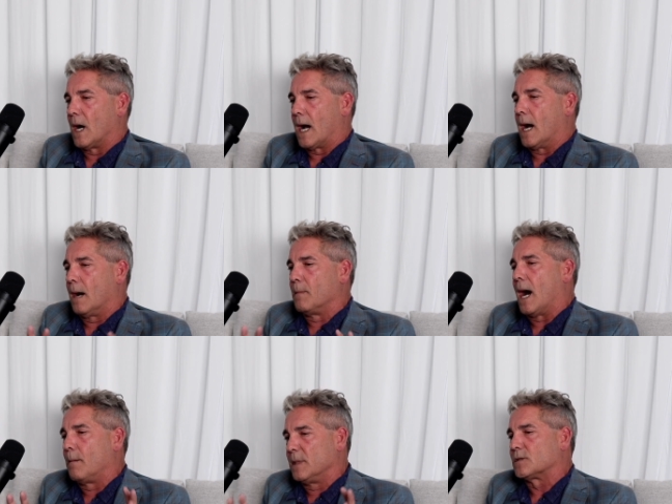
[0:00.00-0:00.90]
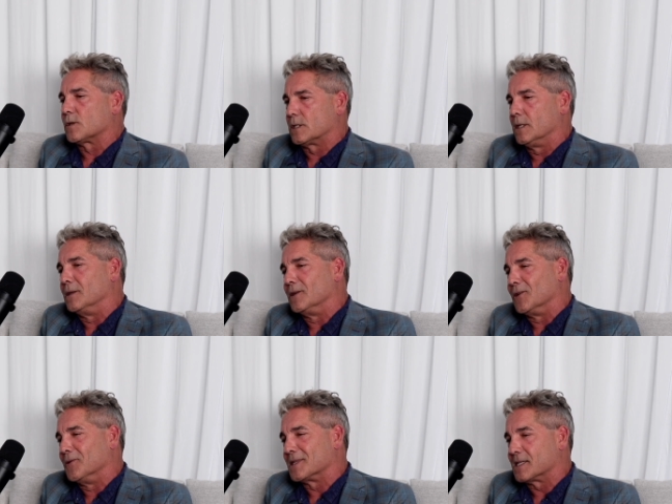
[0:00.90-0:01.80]
I'm interested in
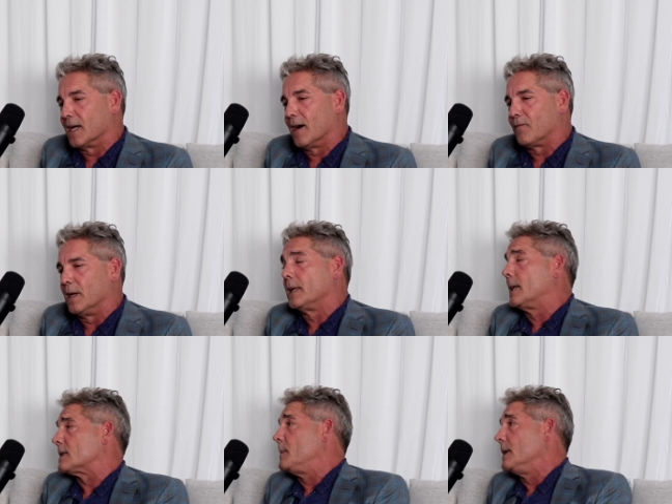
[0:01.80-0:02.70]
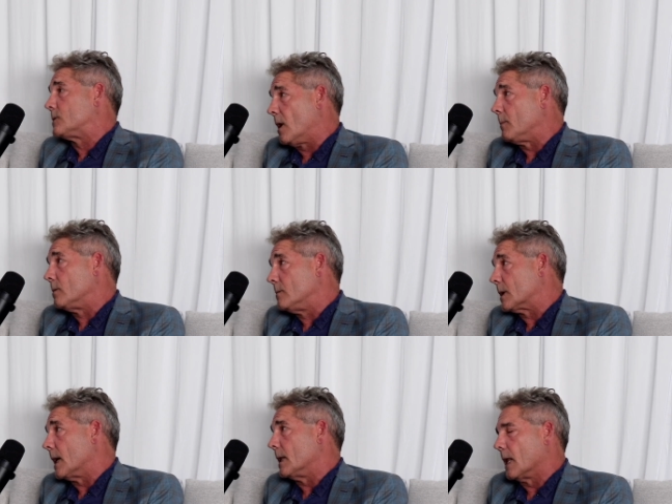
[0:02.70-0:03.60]
doing stuff, and it gets me in trouble.
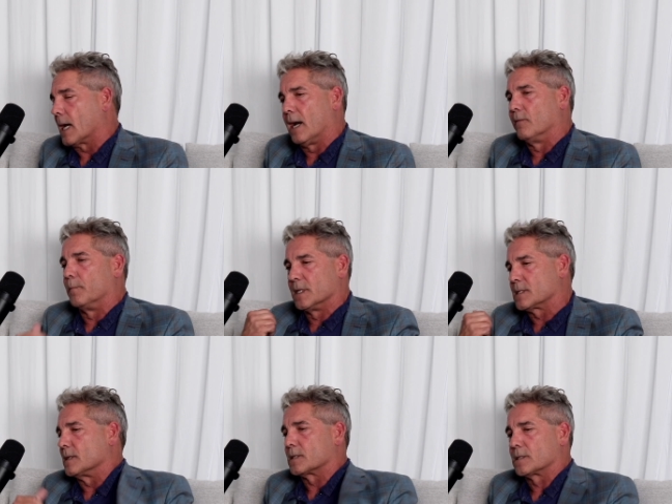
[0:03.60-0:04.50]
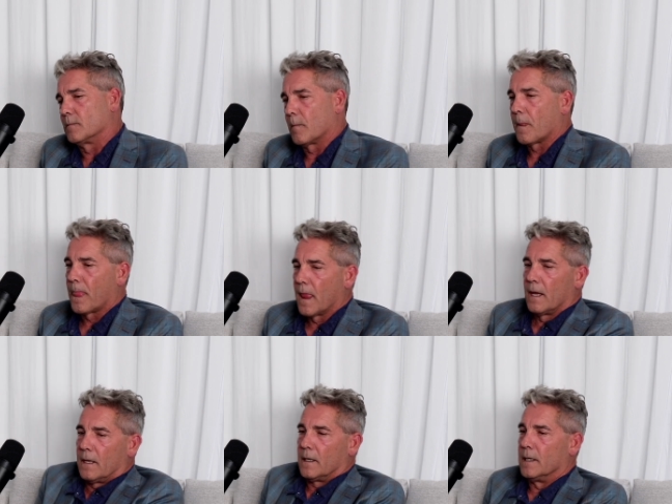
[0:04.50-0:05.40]
Okay, like I have a business
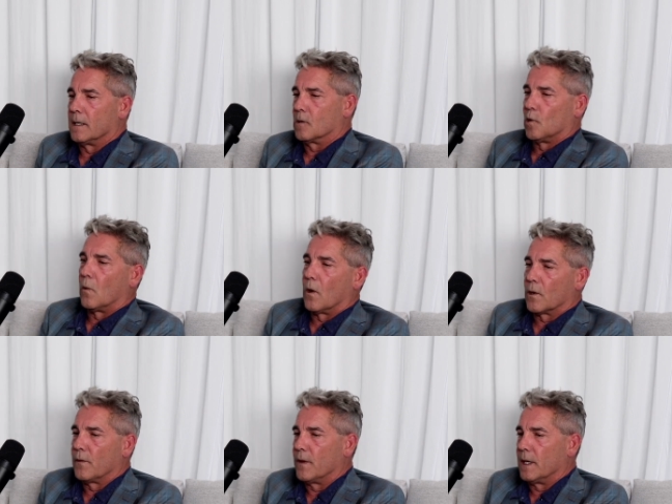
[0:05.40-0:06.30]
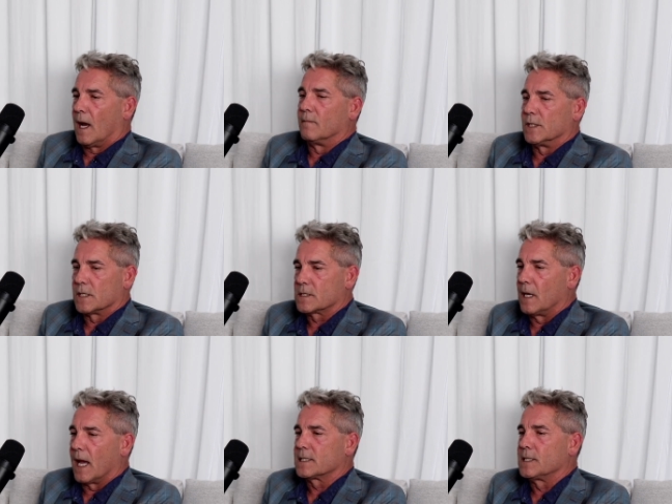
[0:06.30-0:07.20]
in Clearwater that I've just
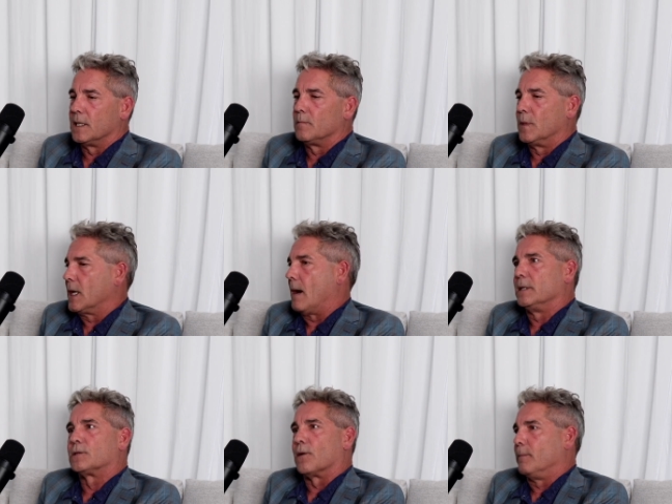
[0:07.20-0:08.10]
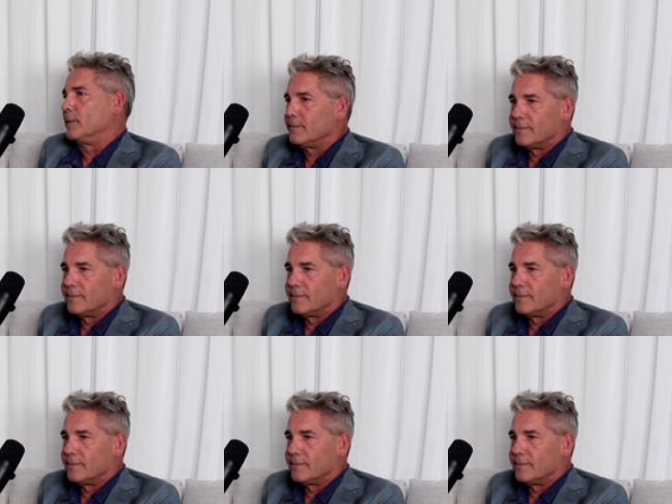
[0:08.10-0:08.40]
exited, but I'm in trouble.